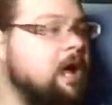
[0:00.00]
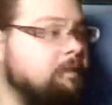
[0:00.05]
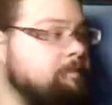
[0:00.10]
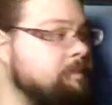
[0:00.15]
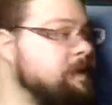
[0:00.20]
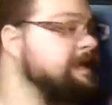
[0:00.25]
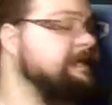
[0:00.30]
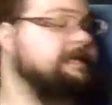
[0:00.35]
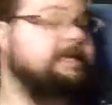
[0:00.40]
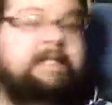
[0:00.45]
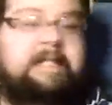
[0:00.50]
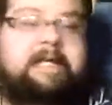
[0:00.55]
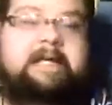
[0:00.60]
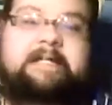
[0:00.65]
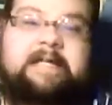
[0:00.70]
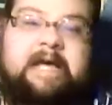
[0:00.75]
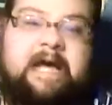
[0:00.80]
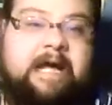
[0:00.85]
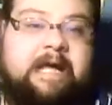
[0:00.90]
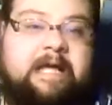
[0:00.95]
Basically
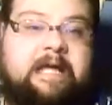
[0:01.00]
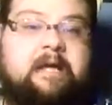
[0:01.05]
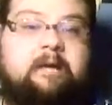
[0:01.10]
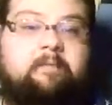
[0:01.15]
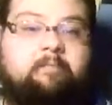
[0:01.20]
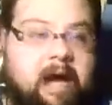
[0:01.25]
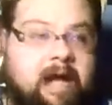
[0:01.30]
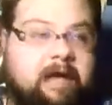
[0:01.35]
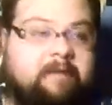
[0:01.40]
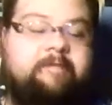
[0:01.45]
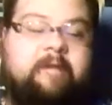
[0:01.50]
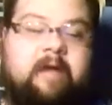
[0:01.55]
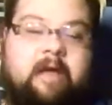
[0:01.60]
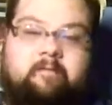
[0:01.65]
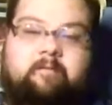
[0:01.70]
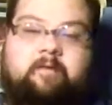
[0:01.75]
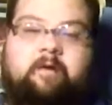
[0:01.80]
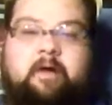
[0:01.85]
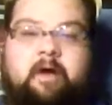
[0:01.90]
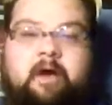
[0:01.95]
attacking my
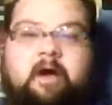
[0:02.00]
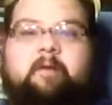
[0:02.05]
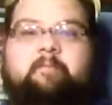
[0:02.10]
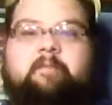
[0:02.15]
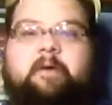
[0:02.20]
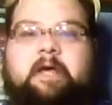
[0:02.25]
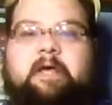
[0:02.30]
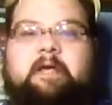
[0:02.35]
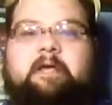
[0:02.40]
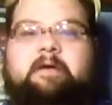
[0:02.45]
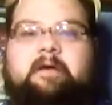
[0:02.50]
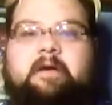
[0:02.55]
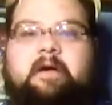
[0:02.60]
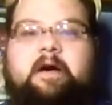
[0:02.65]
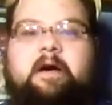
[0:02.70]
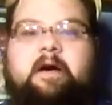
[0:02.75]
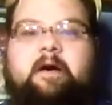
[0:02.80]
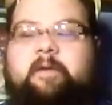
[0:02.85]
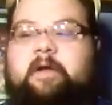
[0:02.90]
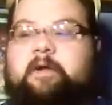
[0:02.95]
favorite hobby,
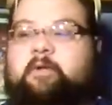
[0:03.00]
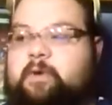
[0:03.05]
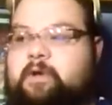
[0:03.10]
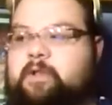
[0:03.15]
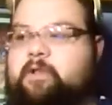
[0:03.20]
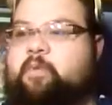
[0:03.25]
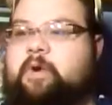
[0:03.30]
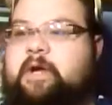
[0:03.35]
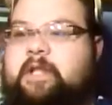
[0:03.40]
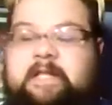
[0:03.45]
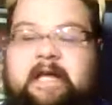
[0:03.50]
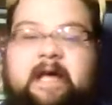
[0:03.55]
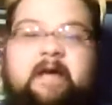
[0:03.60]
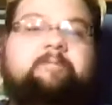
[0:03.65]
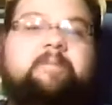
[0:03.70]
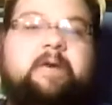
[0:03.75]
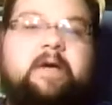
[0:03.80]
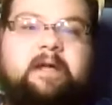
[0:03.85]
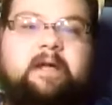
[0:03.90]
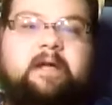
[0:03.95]
and one of the ones
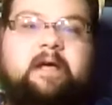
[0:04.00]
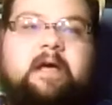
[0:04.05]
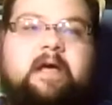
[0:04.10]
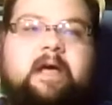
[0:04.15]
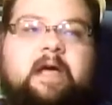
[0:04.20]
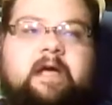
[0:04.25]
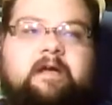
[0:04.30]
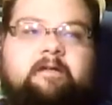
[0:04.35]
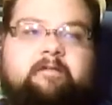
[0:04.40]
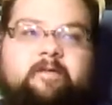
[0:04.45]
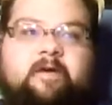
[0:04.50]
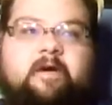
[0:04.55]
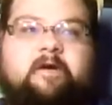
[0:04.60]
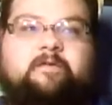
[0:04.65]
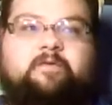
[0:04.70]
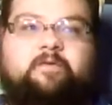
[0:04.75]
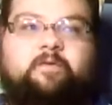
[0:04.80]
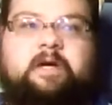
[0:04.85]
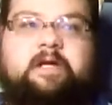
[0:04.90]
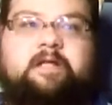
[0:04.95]
I've been
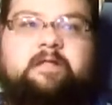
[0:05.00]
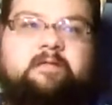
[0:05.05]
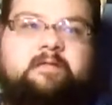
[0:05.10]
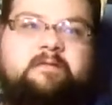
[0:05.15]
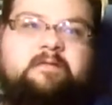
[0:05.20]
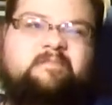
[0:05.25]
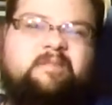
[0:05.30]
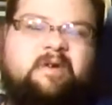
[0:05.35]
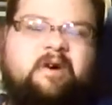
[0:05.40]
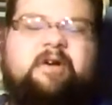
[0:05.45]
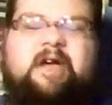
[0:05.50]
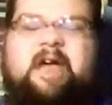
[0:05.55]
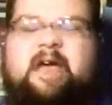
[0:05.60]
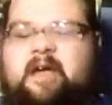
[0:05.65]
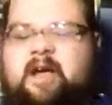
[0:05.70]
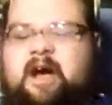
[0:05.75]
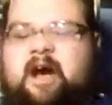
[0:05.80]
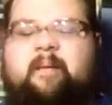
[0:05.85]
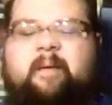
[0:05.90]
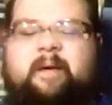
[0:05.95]
involved with. Okay,
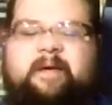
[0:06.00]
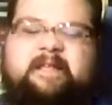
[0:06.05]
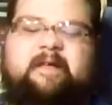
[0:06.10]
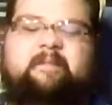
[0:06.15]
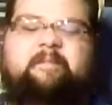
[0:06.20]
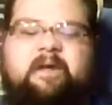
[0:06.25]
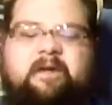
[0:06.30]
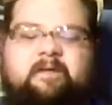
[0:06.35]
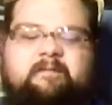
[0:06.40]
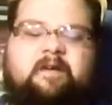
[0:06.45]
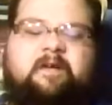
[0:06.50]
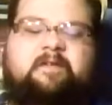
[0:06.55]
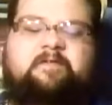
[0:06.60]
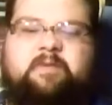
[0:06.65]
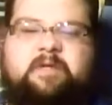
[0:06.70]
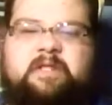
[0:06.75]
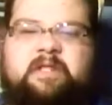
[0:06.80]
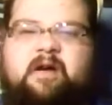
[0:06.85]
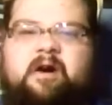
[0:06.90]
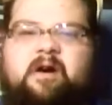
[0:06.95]
comics I've been
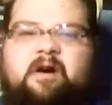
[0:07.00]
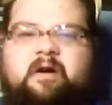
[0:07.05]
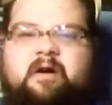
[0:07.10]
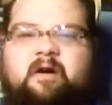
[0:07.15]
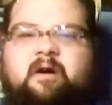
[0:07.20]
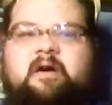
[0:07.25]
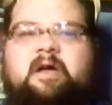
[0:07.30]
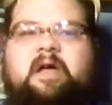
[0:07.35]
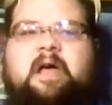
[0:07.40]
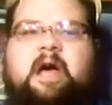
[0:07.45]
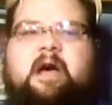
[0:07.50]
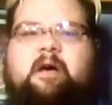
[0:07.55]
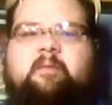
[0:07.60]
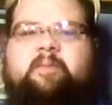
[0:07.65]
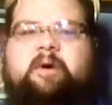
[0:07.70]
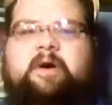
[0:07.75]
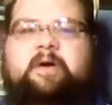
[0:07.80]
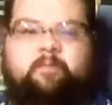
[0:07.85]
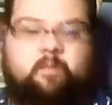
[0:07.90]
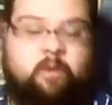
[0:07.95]
involved with longer,
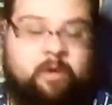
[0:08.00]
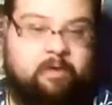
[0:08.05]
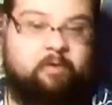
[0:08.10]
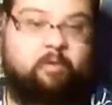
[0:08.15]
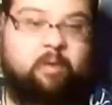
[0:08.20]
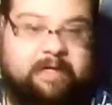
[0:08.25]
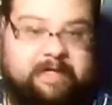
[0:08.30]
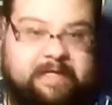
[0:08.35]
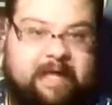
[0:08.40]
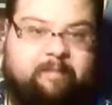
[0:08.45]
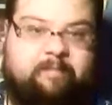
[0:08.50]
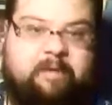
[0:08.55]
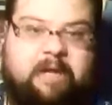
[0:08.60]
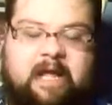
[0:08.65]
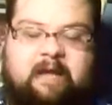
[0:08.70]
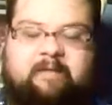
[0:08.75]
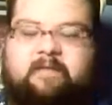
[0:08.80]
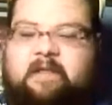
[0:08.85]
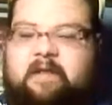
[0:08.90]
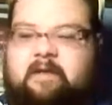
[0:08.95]
but one of the ones I've been
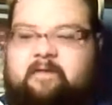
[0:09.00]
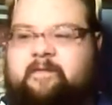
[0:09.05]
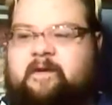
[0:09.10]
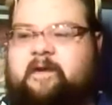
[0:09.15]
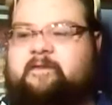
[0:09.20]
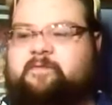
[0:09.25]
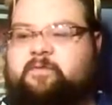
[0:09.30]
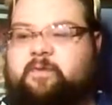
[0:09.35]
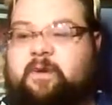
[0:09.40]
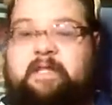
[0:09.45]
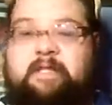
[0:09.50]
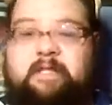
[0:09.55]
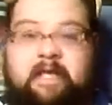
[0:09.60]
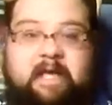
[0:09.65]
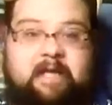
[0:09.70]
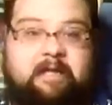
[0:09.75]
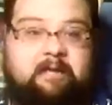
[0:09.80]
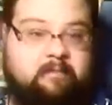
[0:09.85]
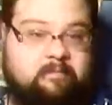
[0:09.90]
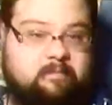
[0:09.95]
heavily involved with,
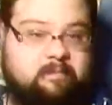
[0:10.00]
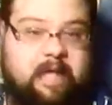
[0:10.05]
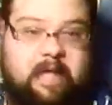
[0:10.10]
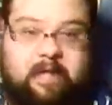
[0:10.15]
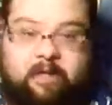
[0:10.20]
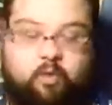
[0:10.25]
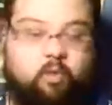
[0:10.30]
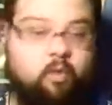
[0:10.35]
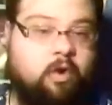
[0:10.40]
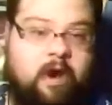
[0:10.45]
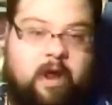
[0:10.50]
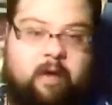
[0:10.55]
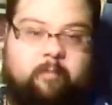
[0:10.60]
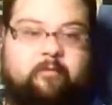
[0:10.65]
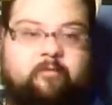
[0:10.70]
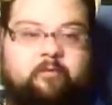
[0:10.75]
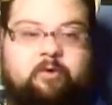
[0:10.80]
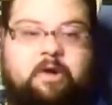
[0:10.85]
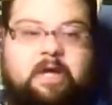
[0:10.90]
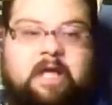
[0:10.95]
and that's
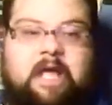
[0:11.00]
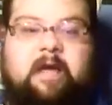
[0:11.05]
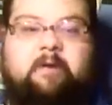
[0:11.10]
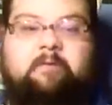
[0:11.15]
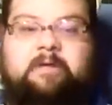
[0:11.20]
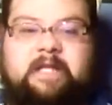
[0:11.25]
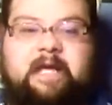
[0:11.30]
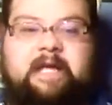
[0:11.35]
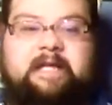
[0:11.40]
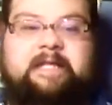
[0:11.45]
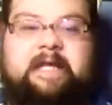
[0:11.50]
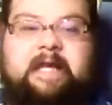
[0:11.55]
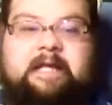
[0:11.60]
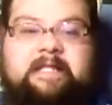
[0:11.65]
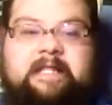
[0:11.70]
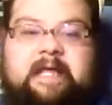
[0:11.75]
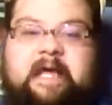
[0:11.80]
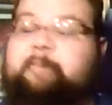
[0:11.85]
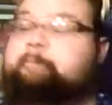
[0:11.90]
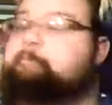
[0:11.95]
Warhammer 40k, where they
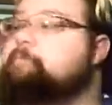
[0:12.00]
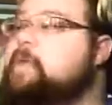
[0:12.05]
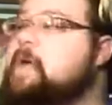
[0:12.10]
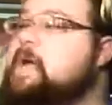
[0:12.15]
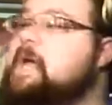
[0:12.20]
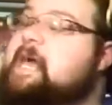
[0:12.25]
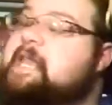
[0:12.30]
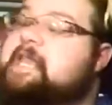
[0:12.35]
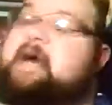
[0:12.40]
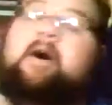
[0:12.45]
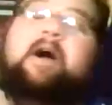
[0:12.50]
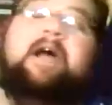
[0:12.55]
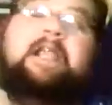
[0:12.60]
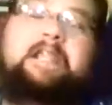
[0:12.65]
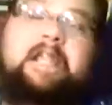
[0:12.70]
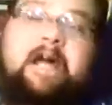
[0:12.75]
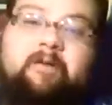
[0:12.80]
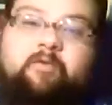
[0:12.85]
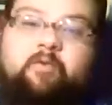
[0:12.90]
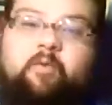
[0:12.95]
attacked them. Now, I
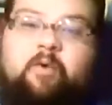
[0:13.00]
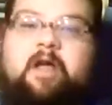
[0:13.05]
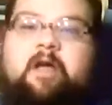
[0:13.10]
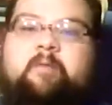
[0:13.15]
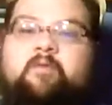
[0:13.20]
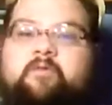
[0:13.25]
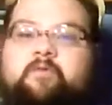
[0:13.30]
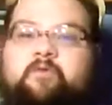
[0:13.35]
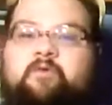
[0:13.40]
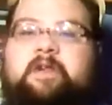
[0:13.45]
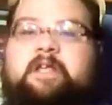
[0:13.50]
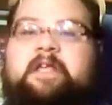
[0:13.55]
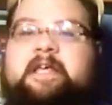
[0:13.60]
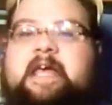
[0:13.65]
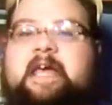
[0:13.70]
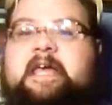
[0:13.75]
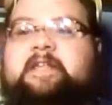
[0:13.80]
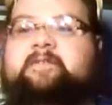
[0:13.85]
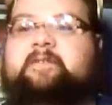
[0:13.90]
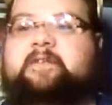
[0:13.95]
love Warhammer
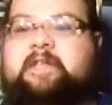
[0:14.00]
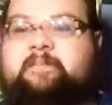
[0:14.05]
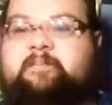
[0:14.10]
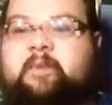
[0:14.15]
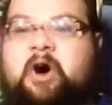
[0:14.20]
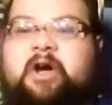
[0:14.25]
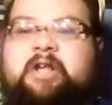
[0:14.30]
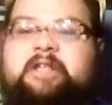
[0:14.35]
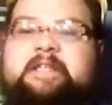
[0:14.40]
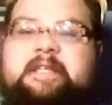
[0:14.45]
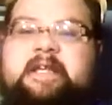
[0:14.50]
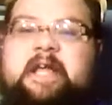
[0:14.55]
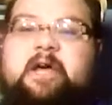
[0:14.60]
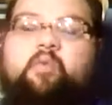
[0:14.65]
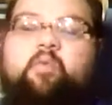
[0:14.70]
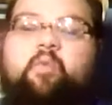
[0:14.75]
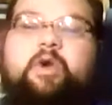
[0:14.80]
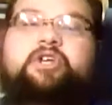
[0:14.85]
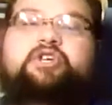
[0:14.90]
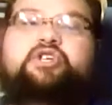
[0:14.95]
40k's response, and I
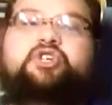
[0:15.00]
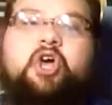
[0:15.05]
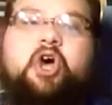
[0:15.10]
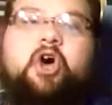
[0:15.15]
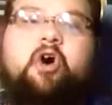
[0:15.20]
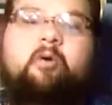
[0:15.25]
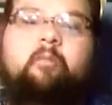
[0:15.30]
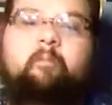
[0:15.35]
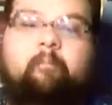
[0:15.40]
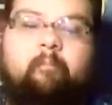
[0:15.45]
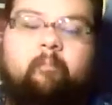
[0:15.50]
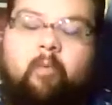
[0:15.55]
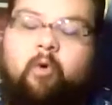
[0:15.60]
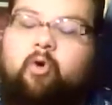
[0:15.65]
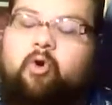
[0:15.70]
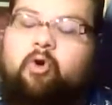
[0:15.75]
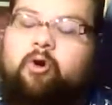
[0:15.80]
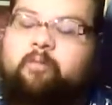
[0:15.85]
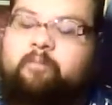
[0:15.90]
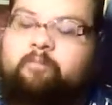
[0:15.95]
wish
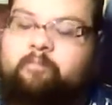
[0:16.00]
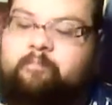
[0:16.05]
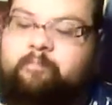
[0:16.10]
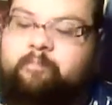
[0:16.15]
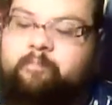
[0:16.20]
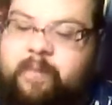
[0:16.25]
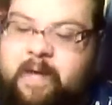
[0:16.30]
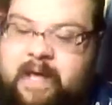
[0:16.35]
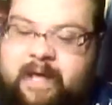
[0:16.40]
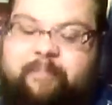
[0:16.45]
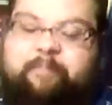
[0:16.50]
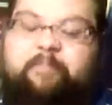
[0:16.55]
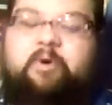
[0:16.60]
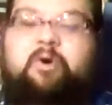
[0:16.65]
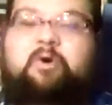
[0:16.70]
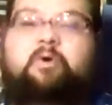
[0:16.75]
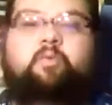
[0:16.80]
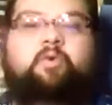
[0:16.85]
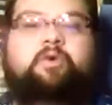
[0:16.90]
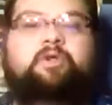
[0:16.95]
more
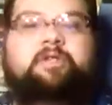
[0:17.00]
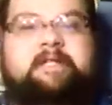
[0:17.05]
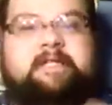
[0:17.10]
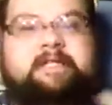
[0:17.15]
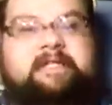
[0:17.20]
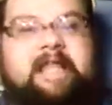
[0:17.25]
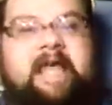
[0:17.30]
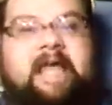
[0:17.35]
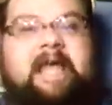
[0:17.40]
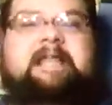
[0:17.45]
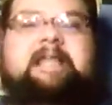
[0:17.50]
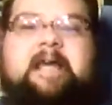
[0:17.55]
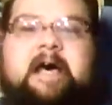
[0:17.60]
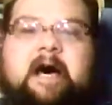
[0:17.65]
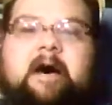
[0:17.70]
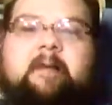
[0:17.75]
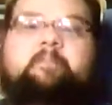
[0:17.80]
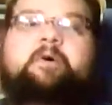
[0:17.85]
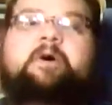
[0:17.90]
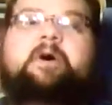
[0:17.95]
people would stand
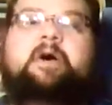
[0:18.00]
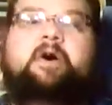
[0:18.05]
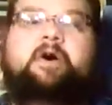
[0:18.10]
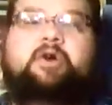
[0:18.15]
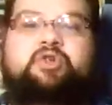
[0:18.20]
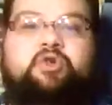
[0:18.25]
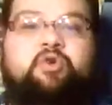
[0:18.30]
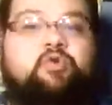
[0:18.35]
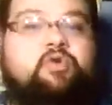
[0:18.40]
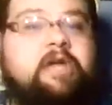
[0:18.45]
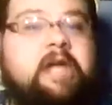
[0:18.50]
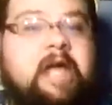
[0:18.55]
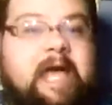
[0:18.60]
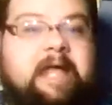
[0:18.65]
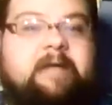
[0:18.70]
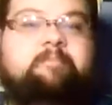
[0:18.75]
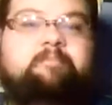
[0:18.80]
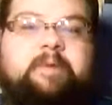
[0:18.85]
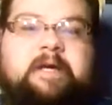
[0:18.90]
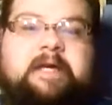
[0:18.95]
up to the
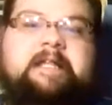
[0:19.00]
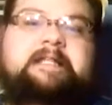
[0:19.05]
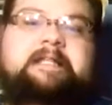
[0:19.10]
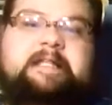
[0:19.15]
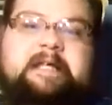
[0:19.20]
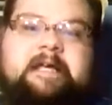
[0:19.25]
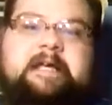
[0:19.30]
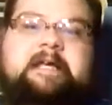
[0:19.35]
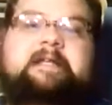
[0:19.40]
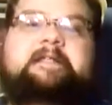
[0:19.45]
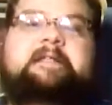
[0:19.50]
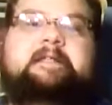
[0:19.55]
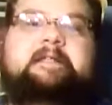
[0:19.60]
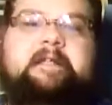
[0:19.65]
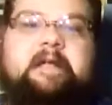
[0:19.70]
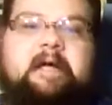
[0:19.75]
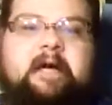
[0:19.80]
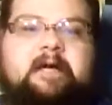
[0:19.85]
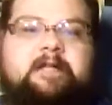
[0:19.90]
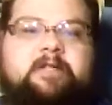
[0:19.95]

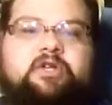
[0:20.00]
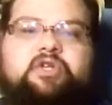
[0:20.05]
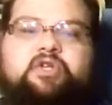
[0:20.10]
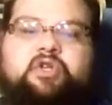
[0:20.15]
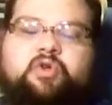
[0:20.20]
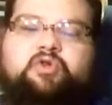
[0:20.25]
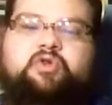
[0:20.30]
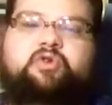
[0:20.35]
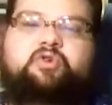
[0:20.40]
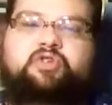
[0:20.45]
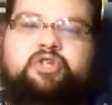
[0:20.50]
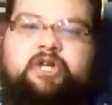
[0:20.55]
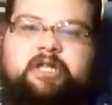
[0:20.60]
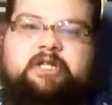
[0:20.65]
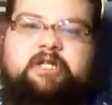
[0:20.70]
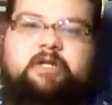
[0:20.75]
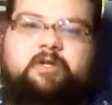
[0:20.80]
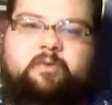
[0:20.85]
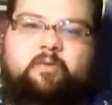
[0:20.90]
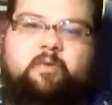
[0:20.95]
NPCs, the social
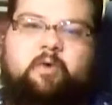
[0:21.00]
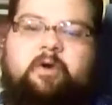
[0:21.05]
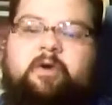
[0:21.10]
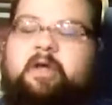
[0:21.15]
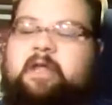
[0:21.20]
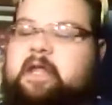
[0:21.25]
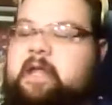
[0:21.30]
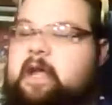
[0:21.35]
justice warriors.